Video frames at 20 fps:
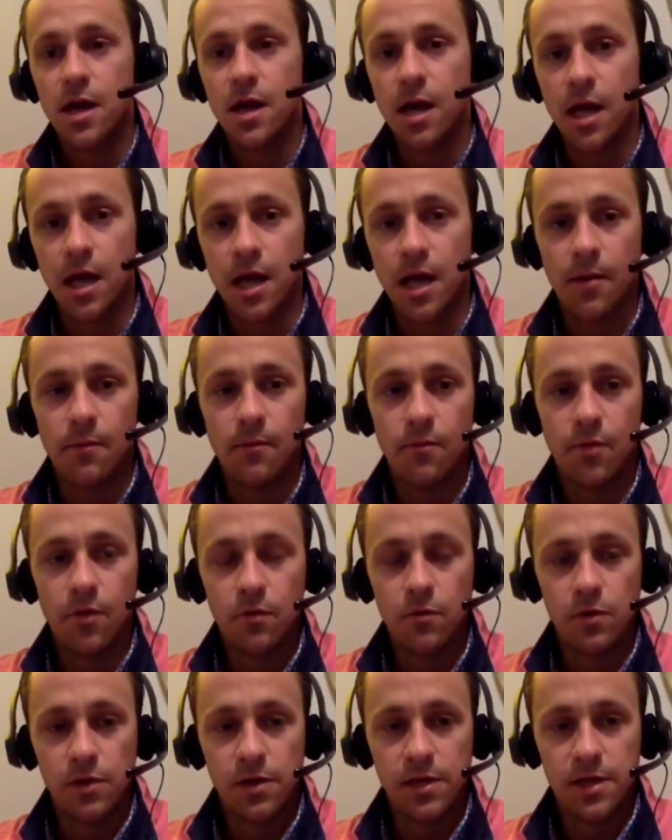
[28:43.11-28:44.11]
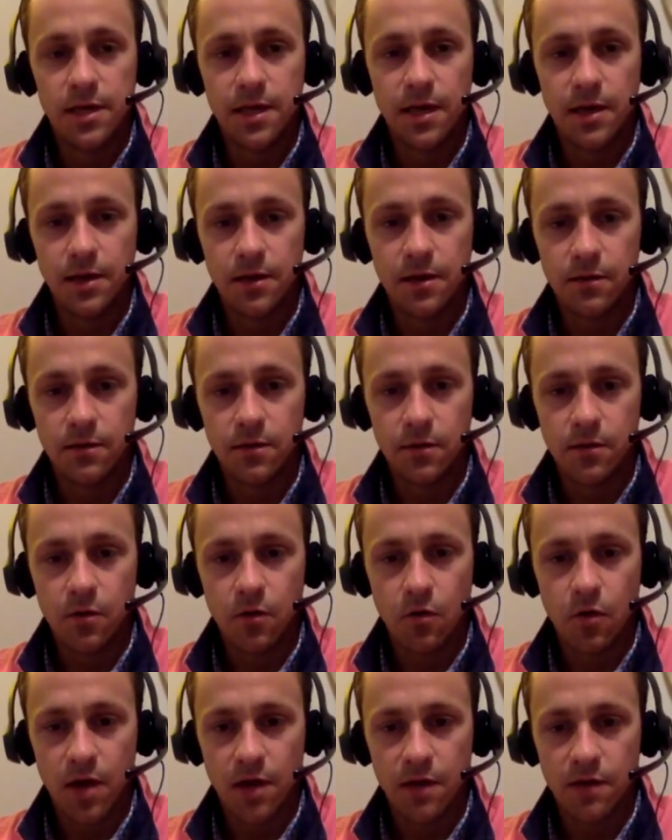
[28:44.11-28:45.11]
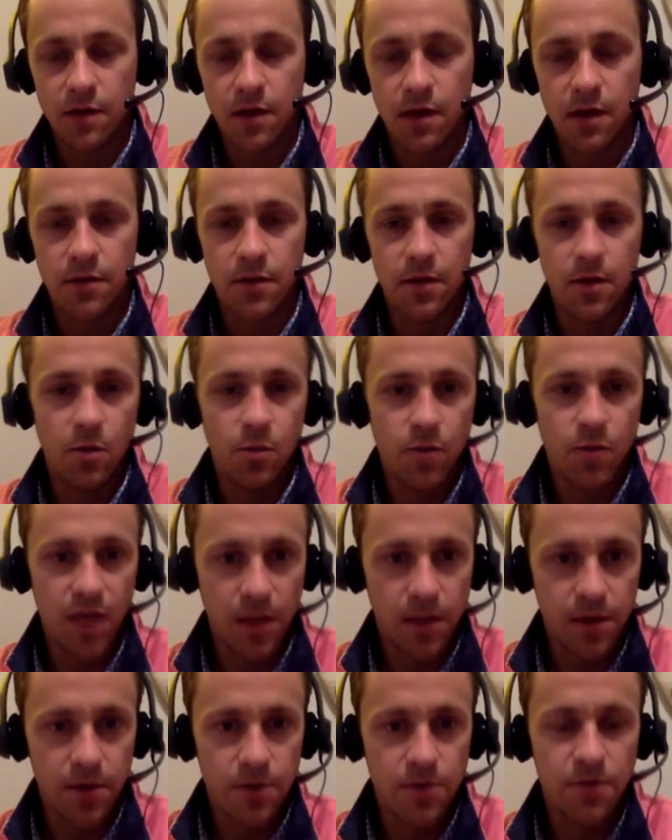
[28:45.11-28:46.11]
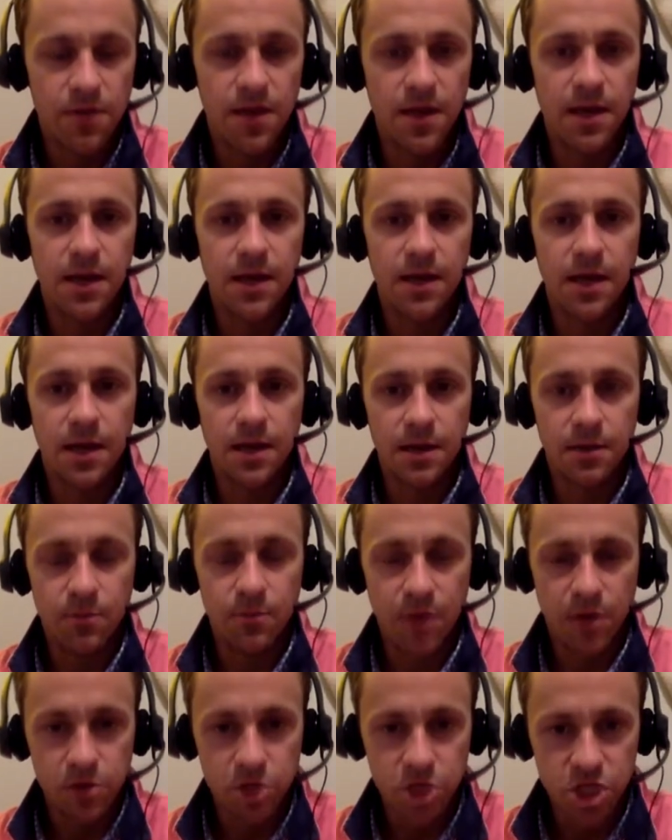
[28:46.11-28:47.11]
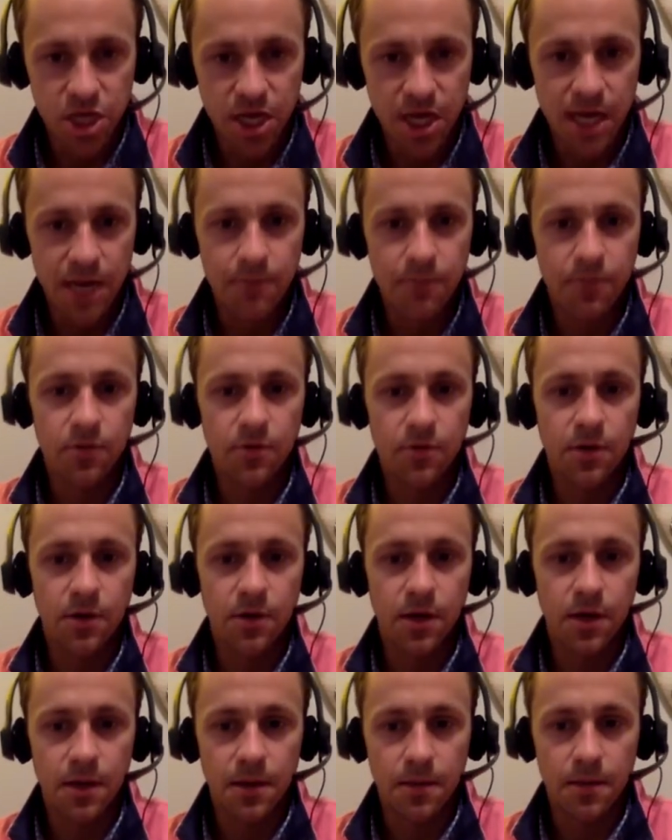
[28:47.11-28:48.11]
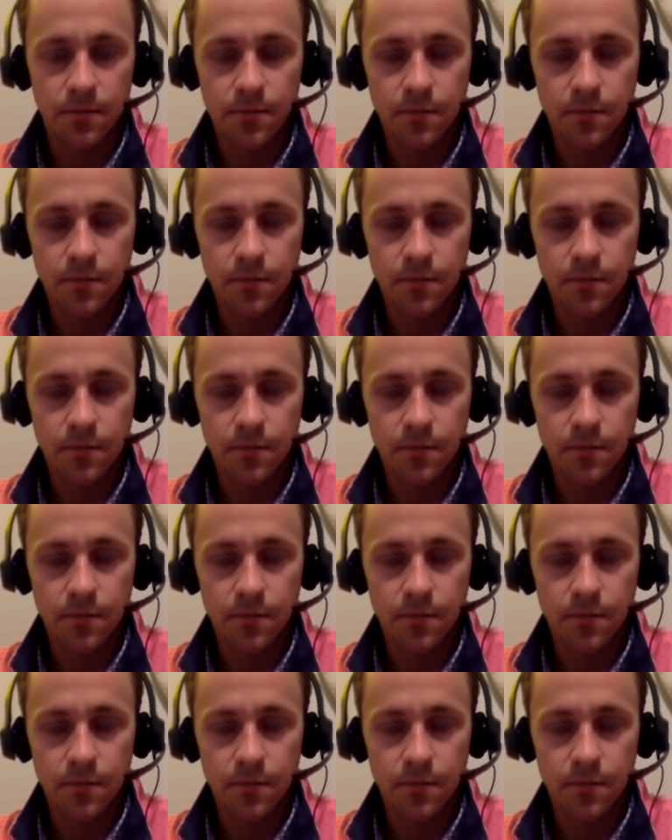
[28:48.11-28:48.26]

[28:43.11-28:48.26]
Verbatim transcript: Um, but really kind of cranked on the paleo thing, got in better shape. Um,